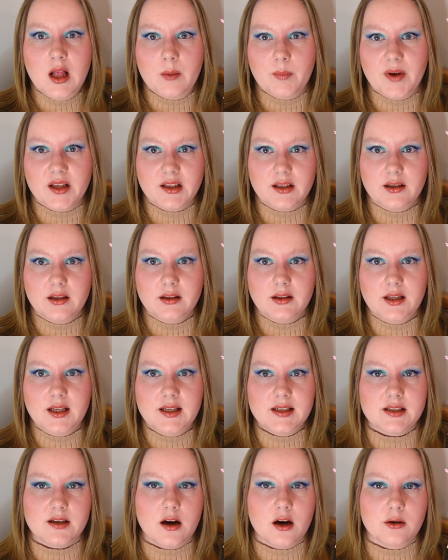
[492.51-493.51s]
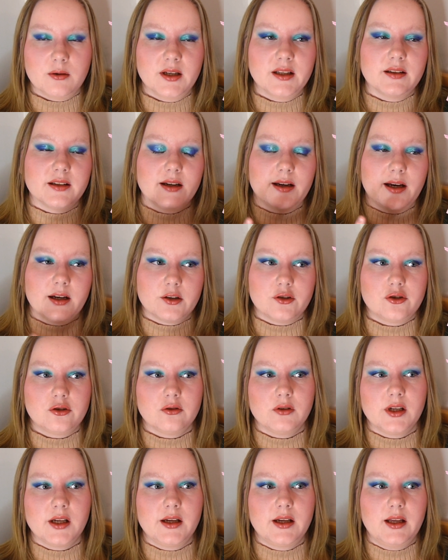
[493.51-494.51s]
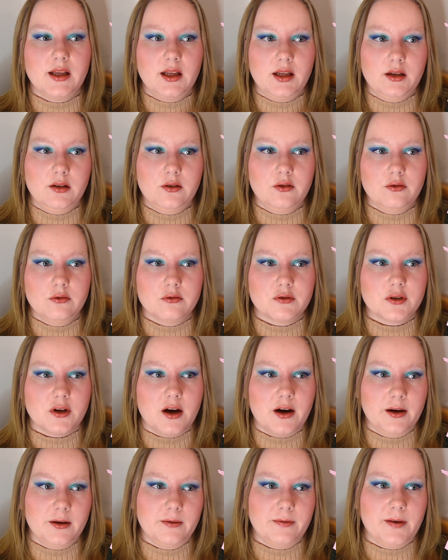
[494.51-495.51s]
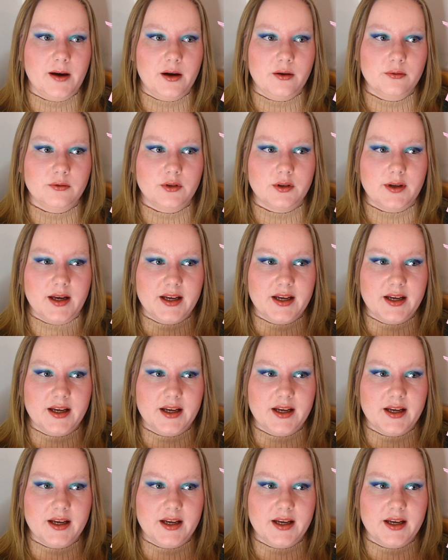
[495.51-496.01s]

But these aren't actually in use, I found,